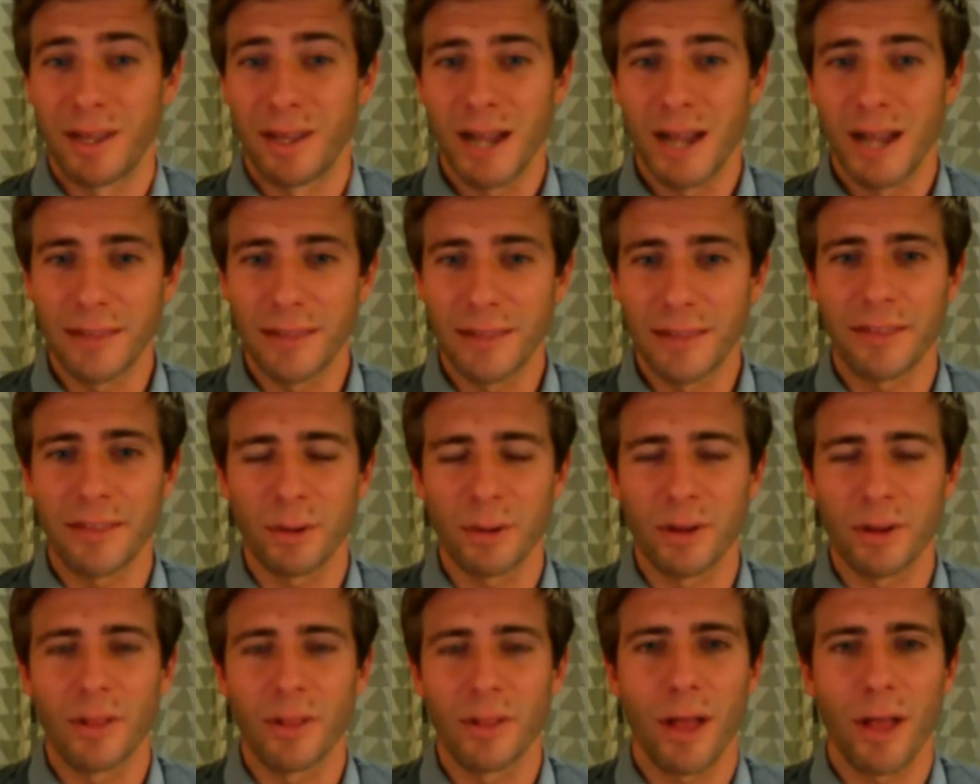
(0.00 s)
I thought there
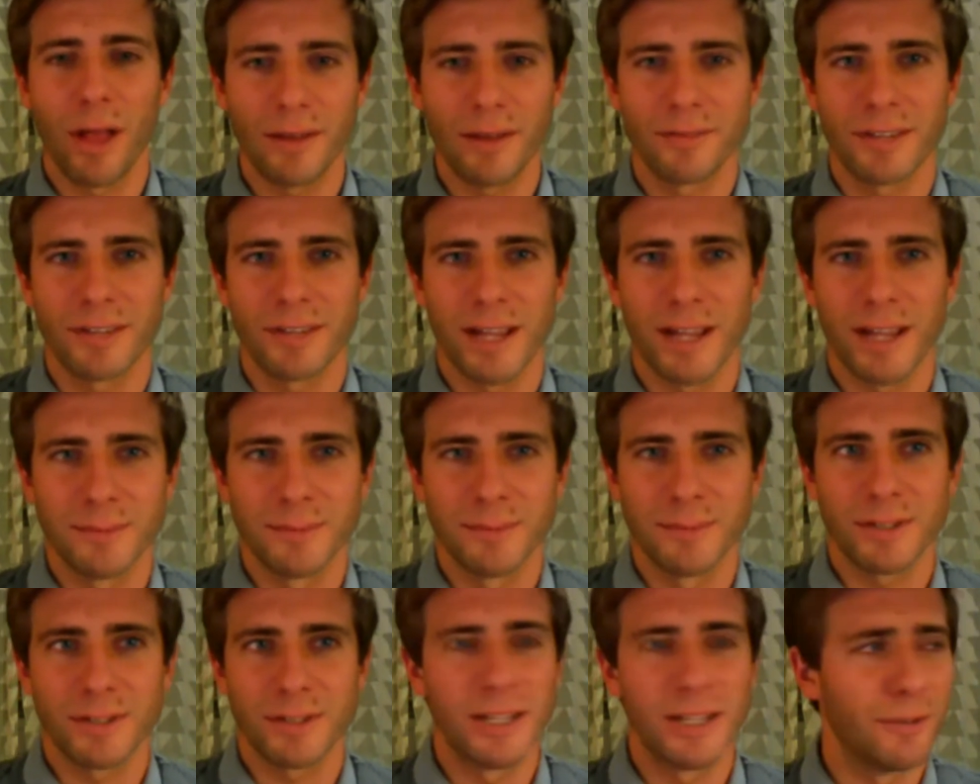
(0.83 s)
were a lot of
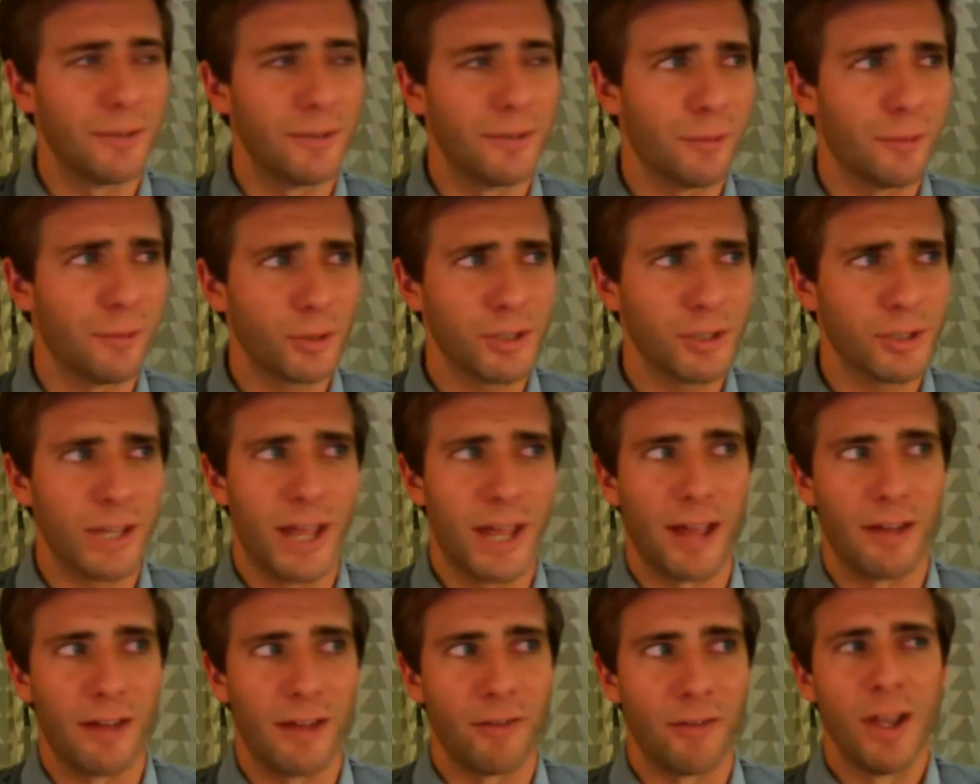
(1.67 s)
times in the first
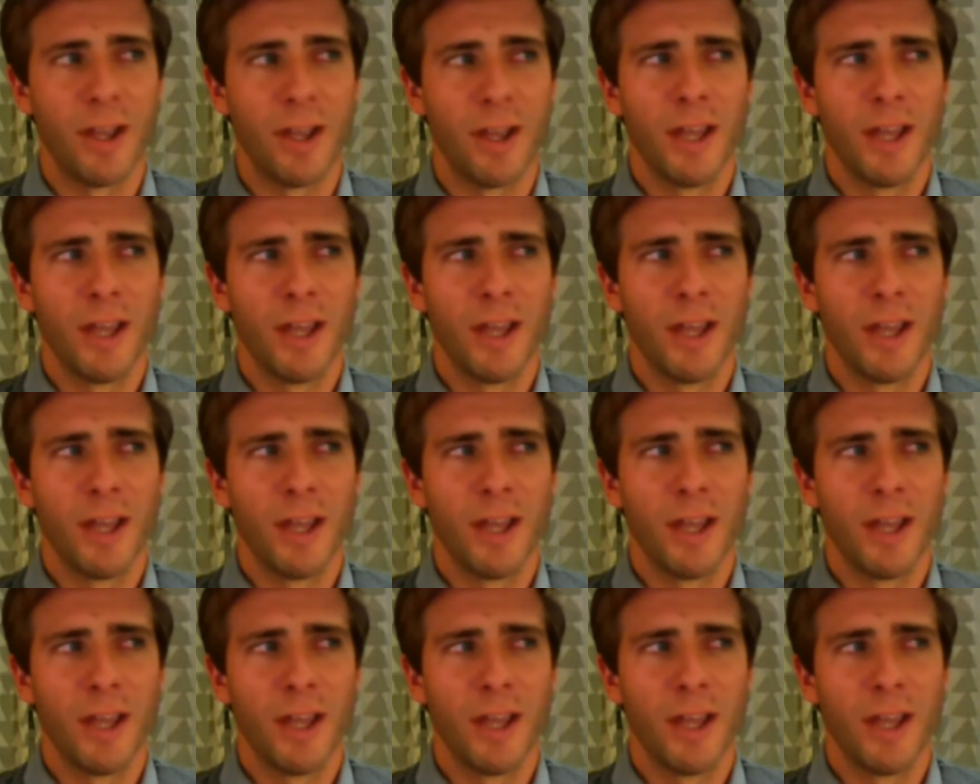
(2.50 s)
half